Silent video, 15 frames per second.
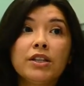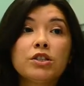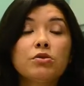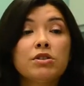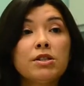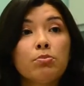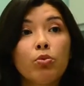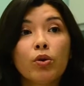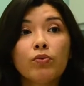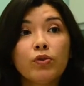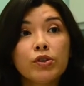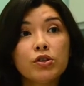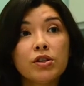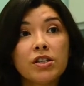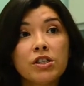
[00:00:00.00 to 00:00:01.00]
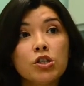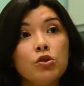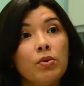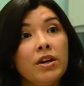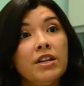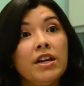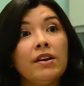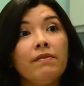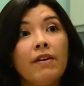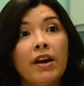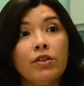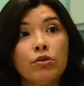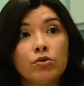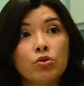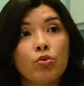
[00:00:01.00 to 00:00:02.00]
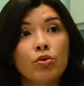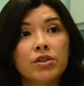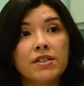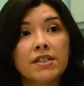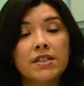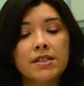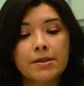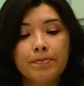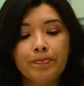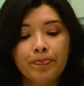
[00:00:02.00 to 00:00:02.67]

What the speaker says: So it's important for students to identify those courses.